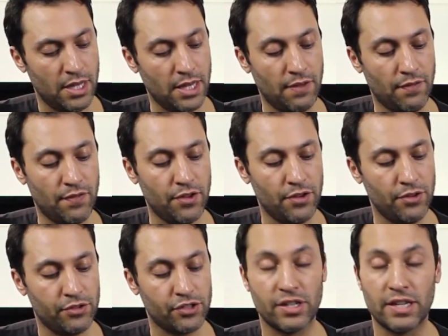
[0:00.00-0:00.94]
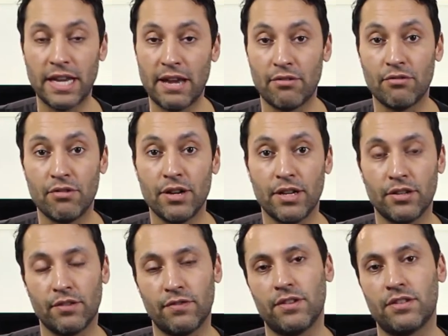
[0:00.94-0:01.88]
if you just get rid
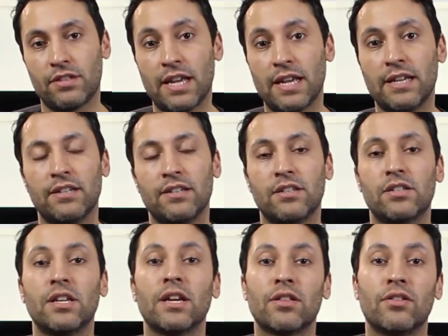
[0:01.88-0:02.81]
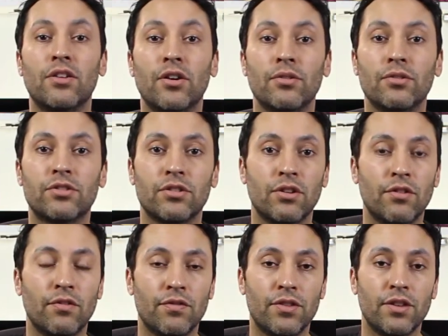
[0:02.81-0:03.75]
of the 2nd and 6th notes
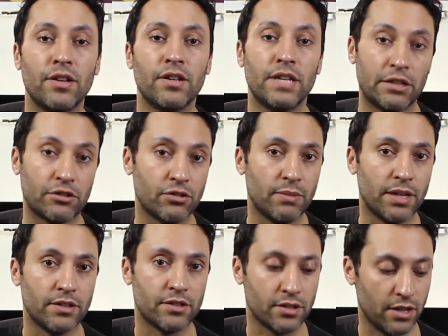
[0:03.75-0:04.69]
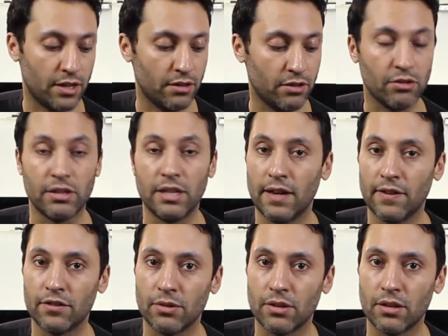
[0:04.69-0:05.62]
of the natural minor scale, you're
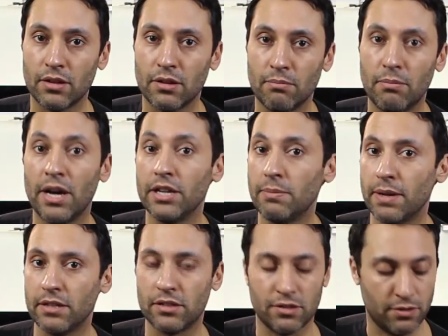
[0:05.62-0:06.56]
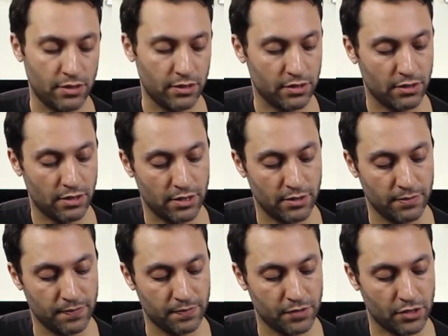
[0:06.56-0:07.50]
left with a minor pentatonic scale.
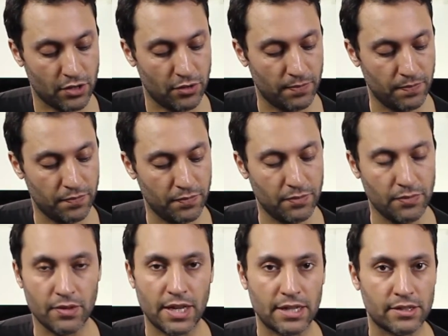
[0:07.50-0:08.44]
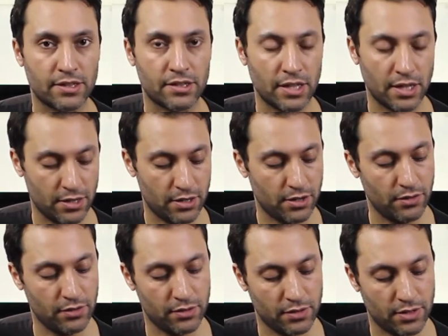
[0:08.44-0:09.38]
So that's the 2nd
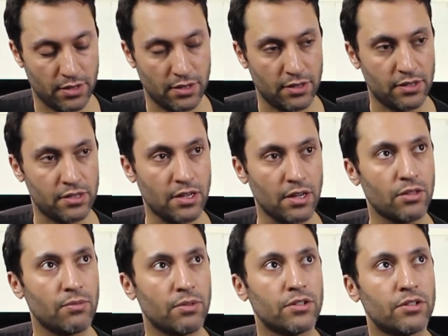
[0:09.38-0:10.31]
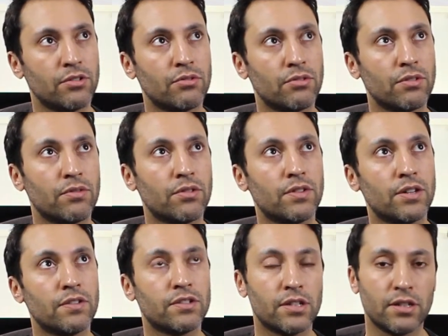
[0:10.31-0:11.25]
note and the 6th,
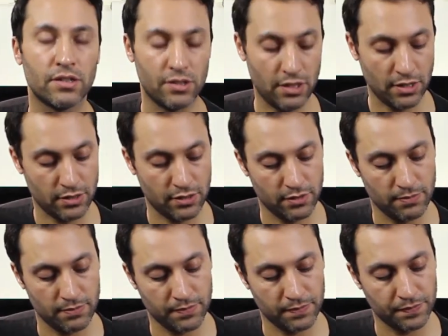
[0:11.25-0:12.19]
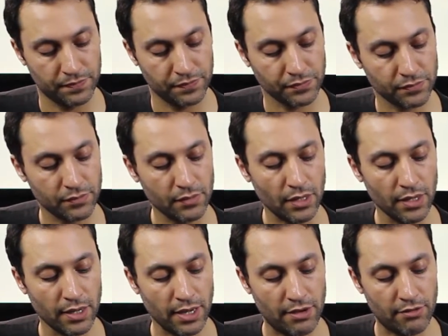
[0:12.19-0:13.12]
6th.
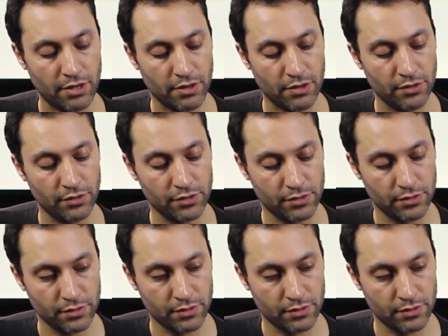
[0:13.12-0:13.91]
Get rid of those.